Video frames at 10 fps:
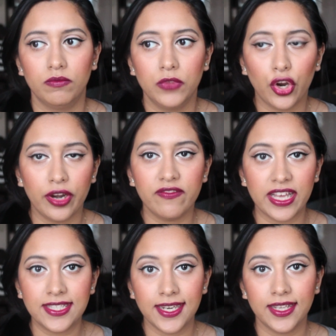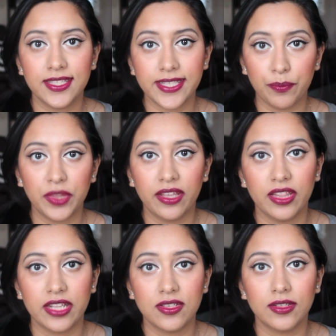you're investing in
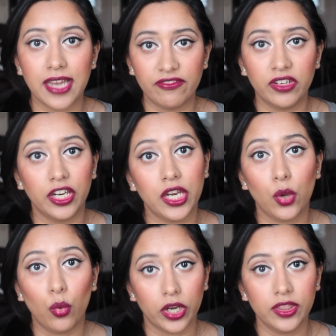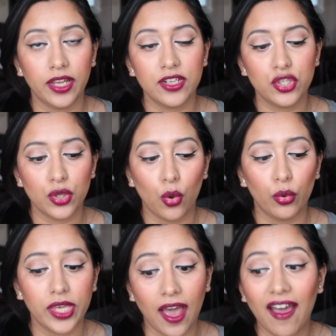something that's definitely worth it.
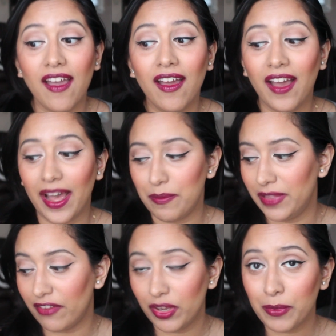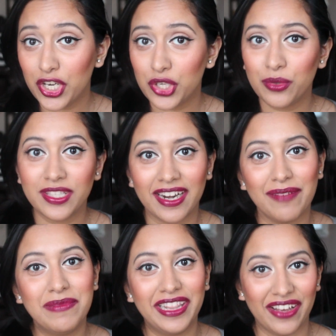So yeah, I'm loving my shoes and
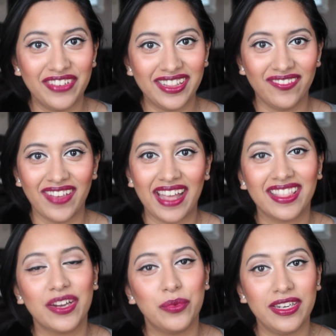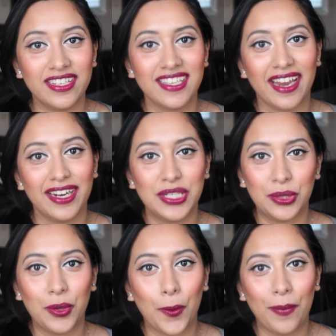I'm loving the fact that we decided
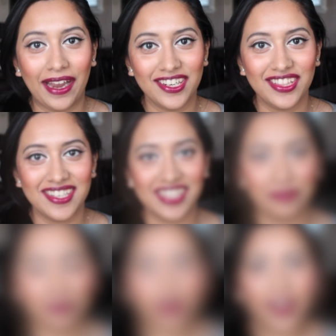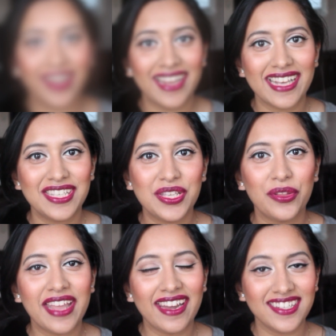to go back to the gym. Alright guys,
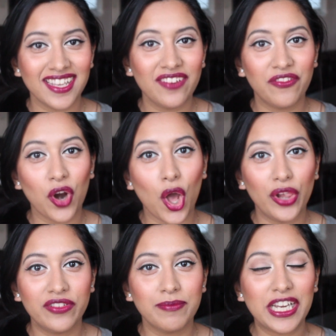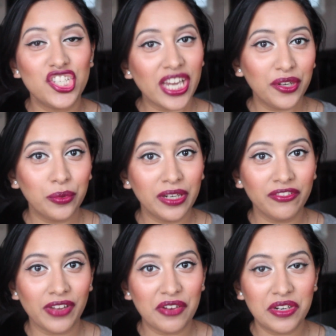so that is it for all of my January
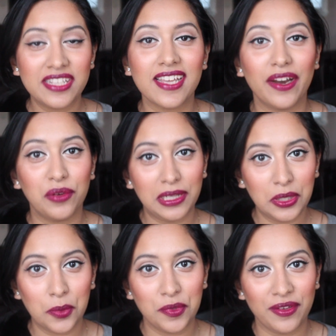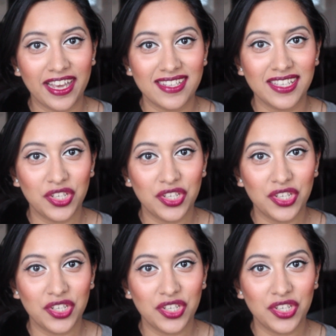favorites. I really hope you guys